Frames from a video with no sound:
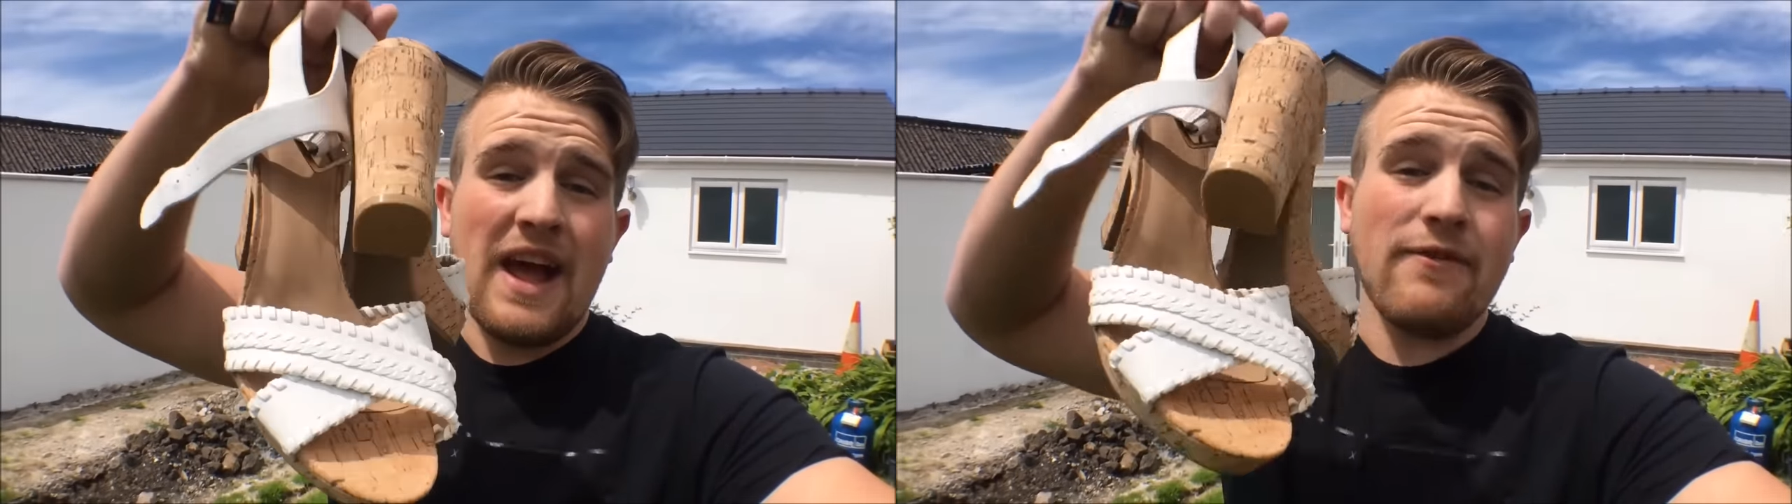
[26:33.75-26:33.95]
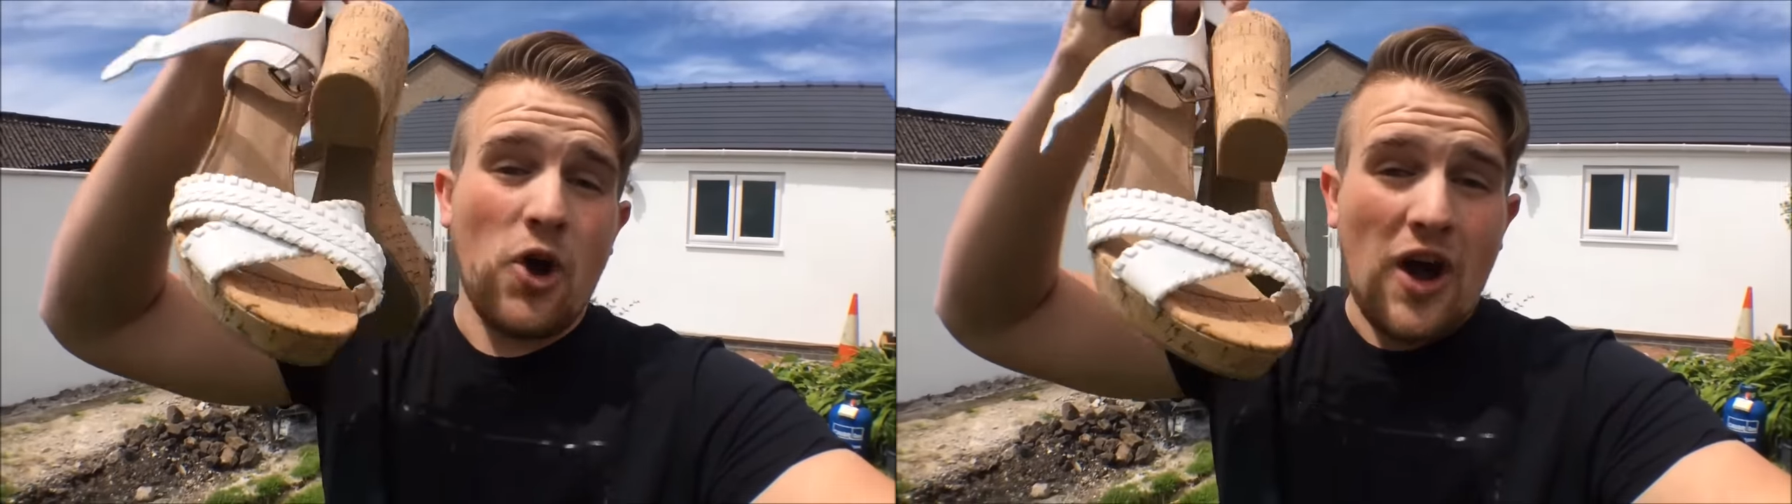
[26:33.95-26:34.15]

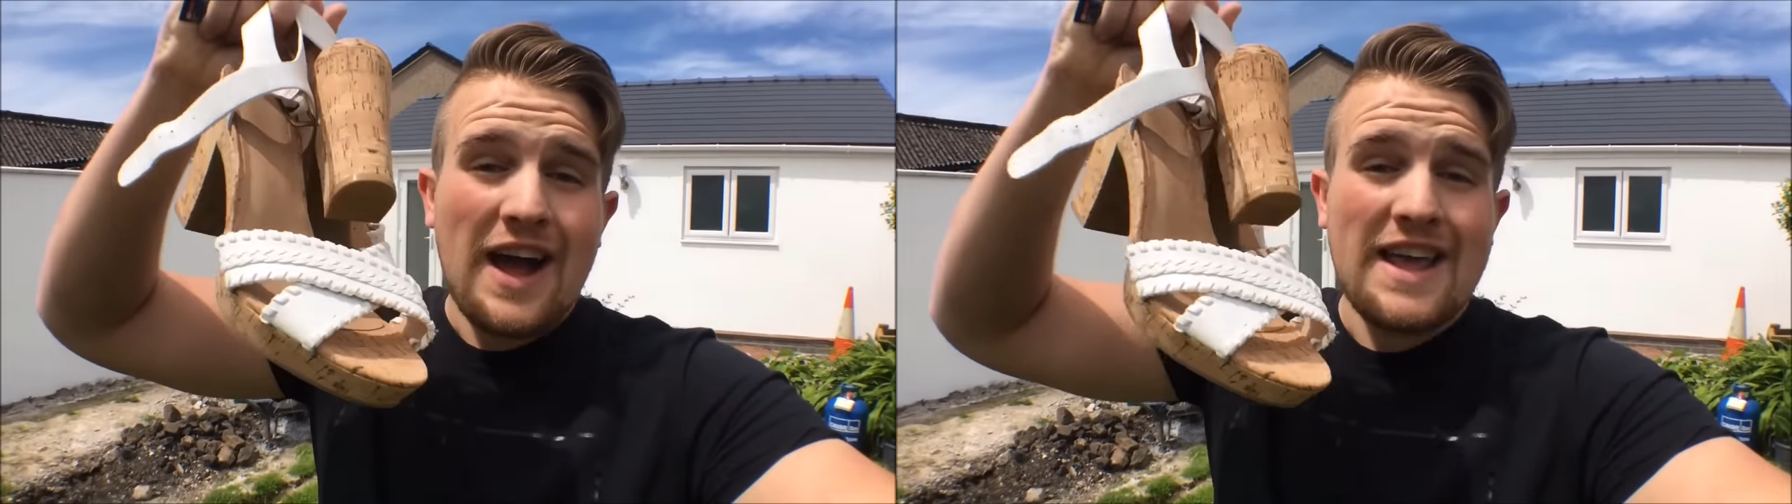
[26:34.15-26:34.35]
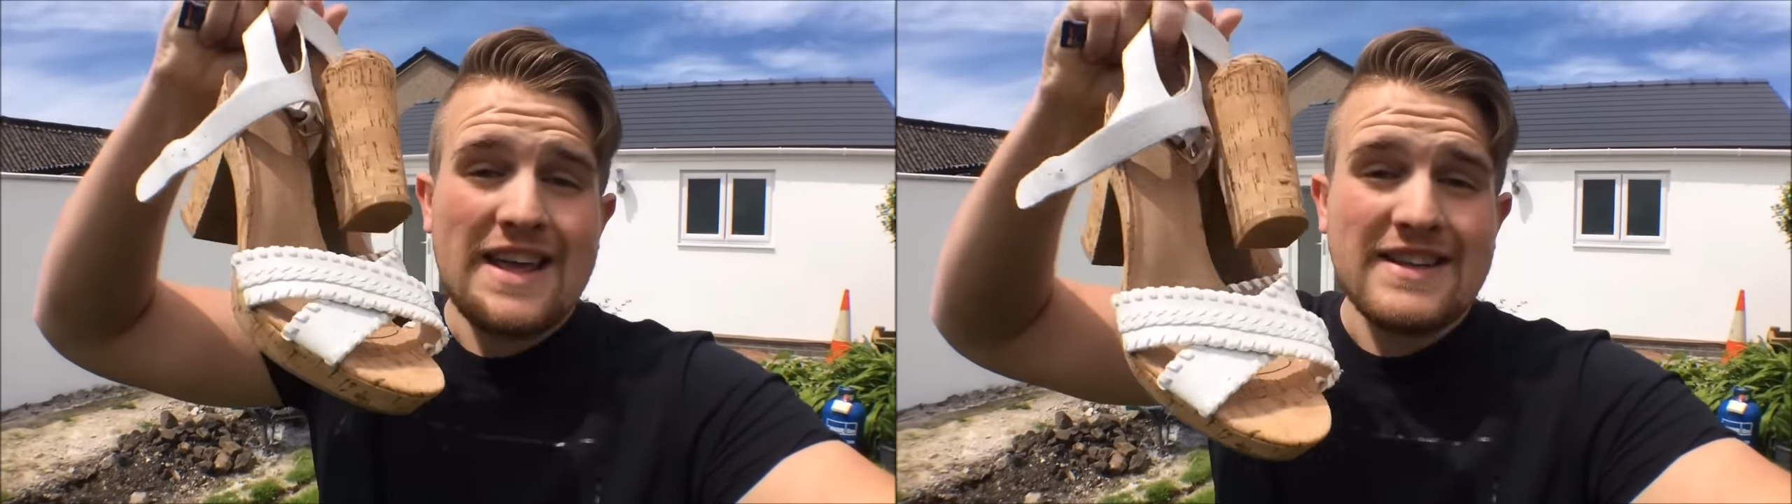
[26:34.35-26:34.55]
I've got
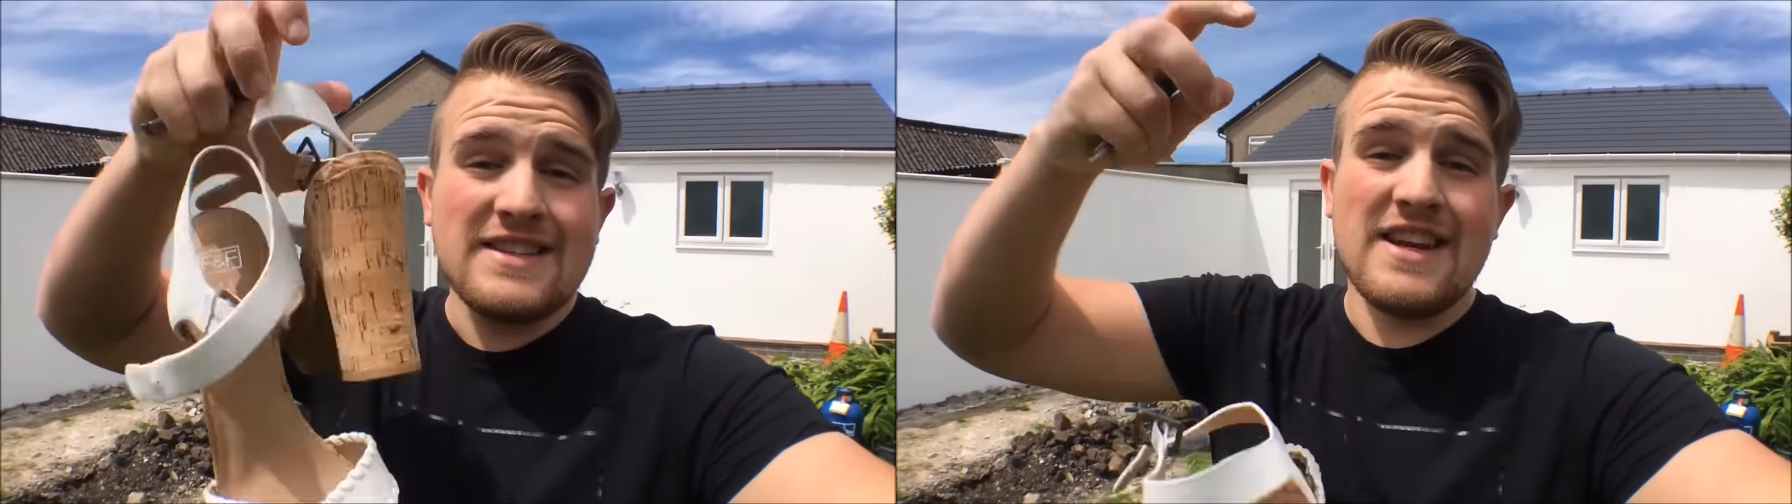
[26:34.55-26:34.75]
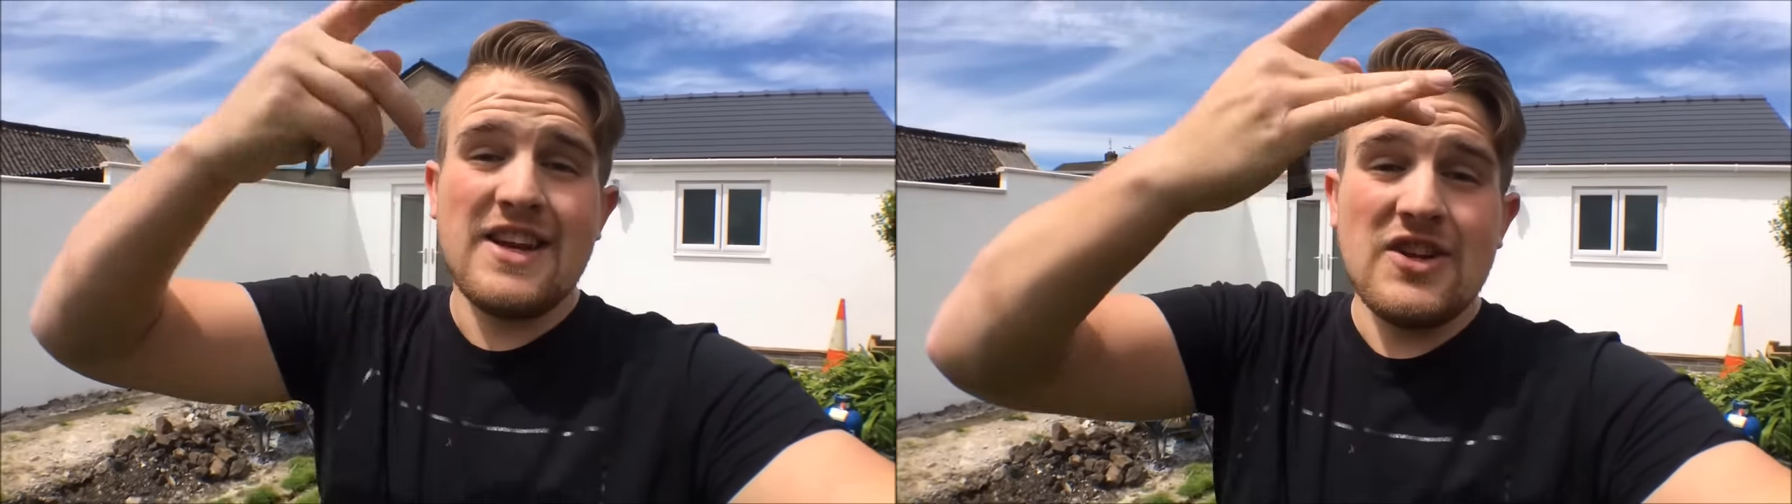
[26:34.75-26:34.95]
high
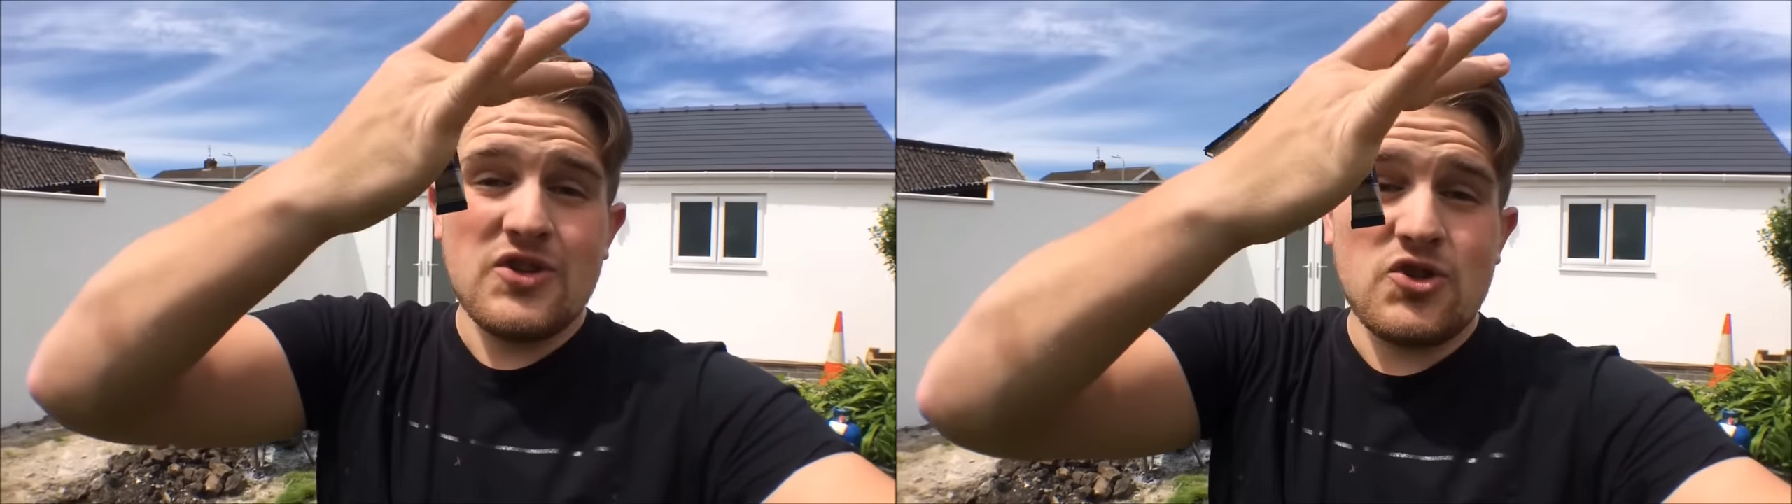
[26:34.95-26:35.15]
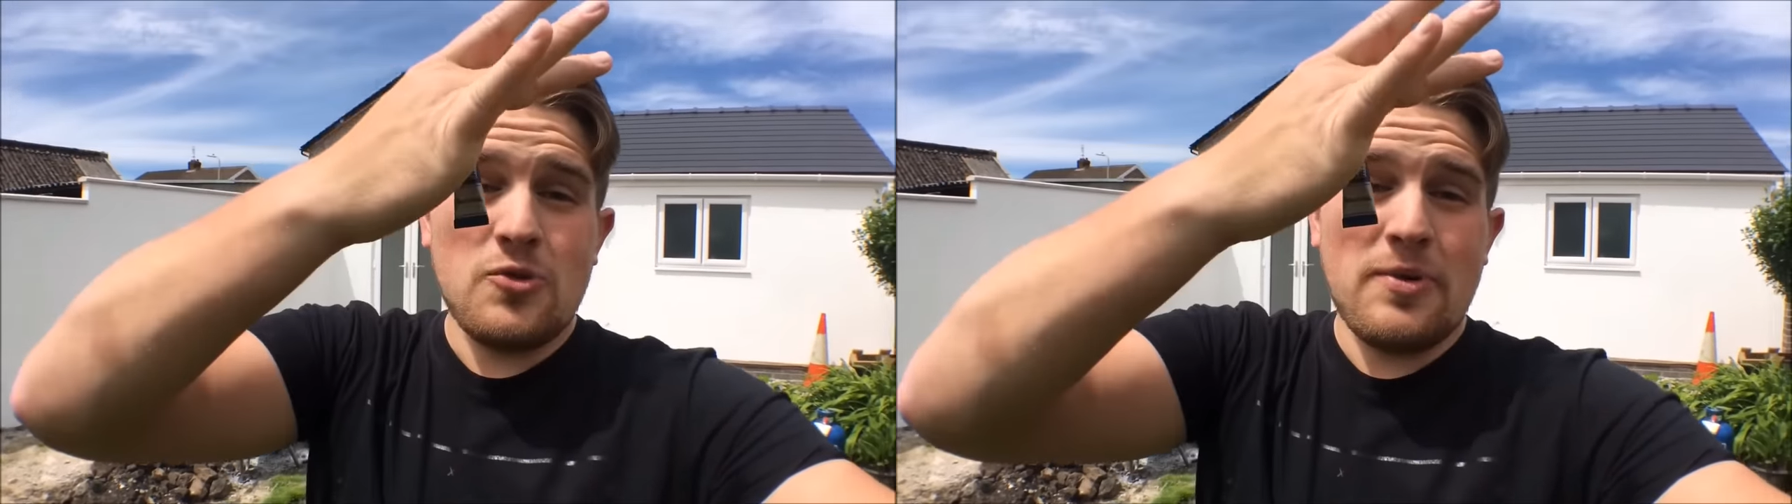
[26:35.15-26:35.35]
heels,
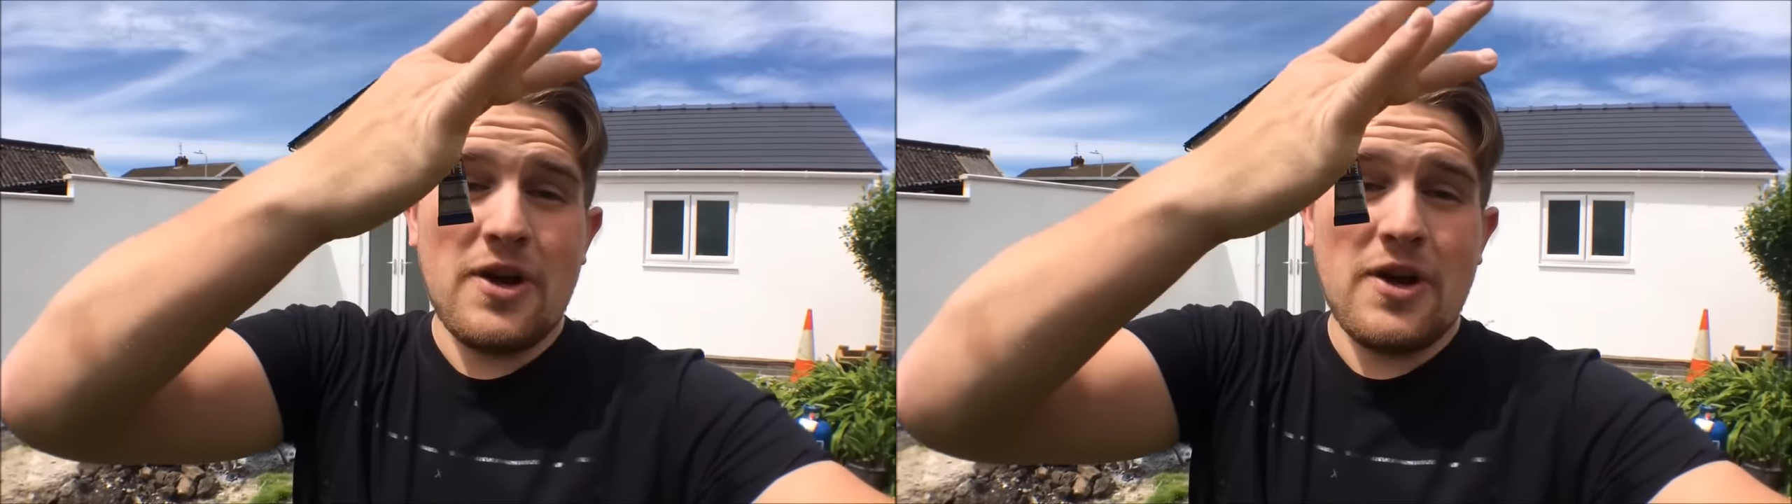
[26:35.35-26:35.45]
super